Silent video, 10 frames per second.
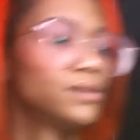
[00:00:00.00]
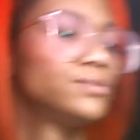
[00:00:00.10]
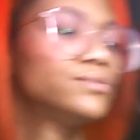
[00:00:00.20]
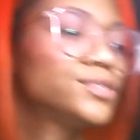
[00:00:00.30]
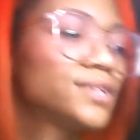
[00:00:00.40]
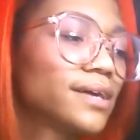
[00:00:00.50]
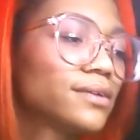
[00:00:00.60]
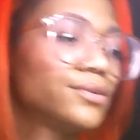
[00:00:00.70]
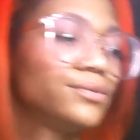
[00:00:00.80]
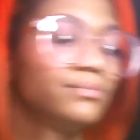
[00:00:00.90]
Do what you got
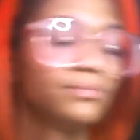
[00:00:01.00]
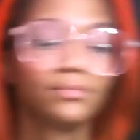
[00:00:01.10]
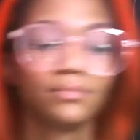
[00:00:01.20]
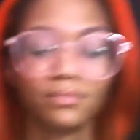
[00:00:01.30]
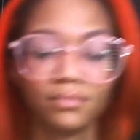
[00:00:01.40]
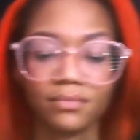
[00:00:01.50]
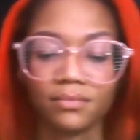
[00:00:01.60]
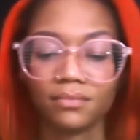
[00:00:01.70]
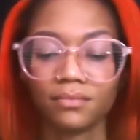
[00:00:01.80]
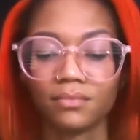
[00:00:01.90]
to do.
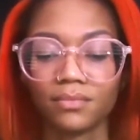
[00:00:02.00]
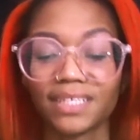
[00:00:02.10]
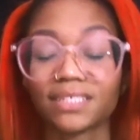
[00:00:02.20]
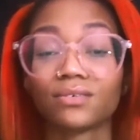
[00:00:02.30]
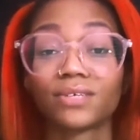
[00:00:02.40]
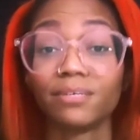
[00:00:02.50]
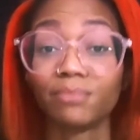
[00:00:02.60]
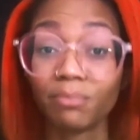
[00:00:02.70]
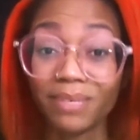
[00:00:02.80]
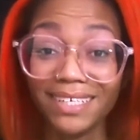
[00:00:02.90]
That's going to
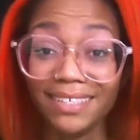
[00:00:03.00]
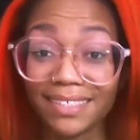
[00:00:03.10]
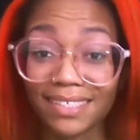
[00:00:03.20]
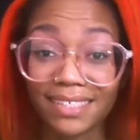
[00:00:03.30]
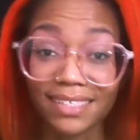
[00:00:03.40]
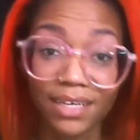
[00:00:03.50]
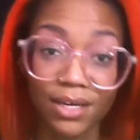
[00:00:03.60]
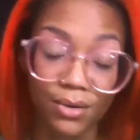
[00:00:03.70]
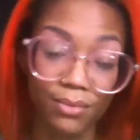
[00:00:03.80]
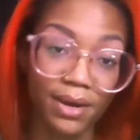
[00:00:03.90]
keep the peace
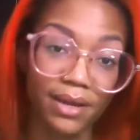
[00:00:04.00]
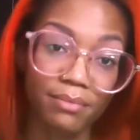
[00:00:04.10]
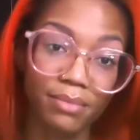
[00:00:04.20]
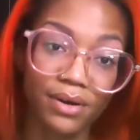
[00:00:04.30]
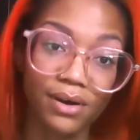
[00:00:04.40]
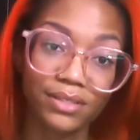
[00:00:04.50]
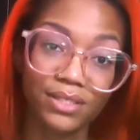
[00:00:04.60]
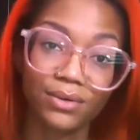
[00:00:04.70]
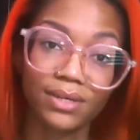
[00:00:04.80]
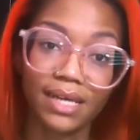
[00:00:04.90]
right? But
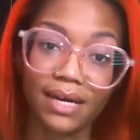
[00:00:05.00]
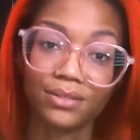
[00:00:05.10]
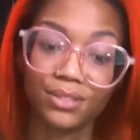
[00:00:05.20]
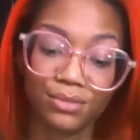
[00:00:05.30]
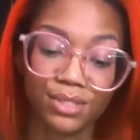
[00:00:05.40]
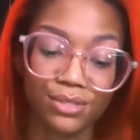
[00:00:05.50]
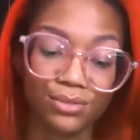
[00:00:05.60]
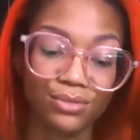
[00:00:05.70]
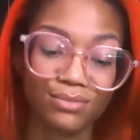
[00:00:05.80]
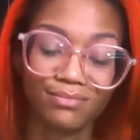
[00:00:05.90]
also allow you
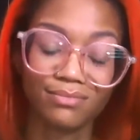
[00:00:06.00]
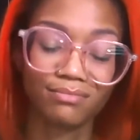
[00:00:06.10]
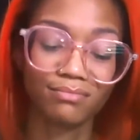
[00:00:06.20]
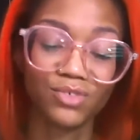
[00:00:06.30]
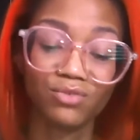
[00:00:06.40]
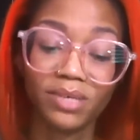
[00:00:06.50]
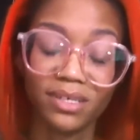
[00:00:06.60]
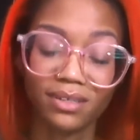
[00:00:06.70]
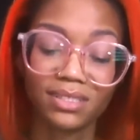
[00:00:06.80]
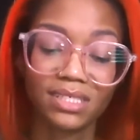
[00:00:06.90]
to move
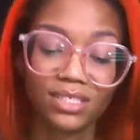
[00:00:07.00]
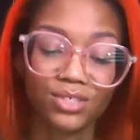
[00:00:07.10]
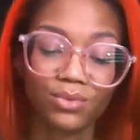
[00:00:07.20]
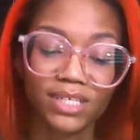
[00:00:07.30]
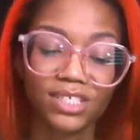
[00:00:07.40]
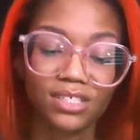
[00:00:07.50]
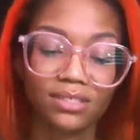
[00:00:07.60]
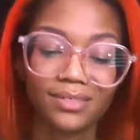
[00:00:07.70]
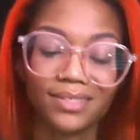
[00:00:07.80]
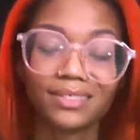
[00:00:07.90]
beyond the situation
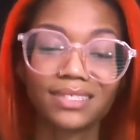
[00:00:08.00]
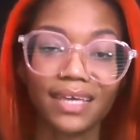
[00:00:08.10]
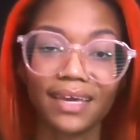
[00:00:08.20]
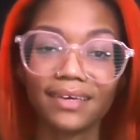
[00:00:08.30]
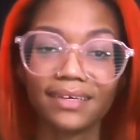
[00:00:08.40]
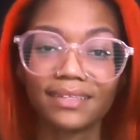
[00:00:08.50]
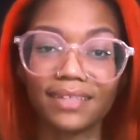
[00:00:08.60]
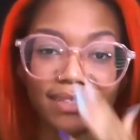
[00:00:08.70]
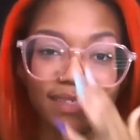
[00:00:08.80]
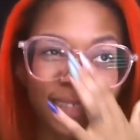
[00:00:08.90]
unscathed
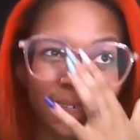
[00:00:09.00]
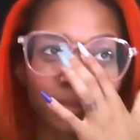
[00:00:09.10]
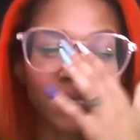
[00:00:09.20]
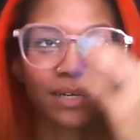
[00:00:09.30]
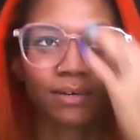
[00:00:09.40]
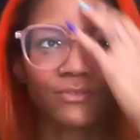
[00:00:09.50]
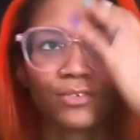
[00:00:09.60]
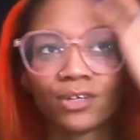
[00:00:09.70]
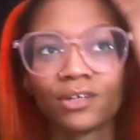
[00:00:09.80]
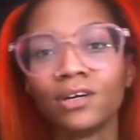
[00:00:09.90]
at the same time
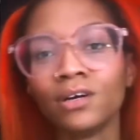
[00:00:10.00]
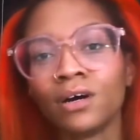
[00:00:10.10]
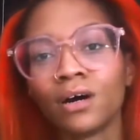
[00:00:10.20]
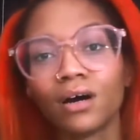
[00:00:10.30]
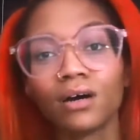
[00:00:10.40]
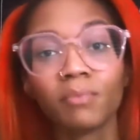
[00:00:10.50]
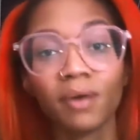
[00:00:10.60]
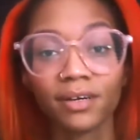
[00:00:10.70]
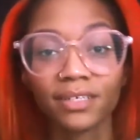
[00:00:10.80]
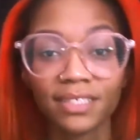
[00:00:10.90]
for all
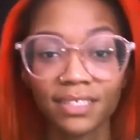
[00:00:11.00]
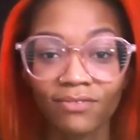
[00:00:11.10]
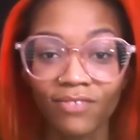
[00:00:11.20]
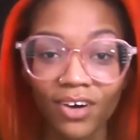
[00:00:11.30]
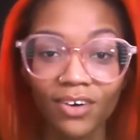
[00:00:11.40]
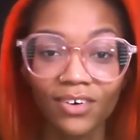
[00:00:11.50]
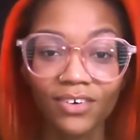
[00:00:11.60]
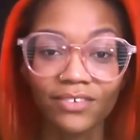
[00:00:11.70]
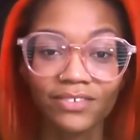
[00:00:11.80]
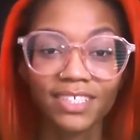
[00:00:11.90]
parties
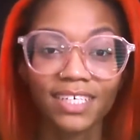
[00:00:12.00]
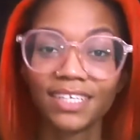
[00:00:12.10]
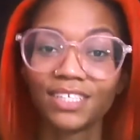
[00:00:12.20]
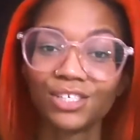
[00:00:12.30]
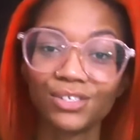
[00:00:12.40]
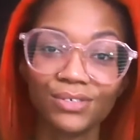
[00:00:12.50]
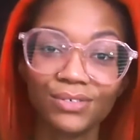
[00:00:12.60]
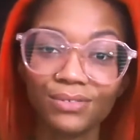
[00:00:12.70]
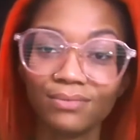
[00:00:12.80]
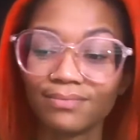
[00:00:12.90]
involved to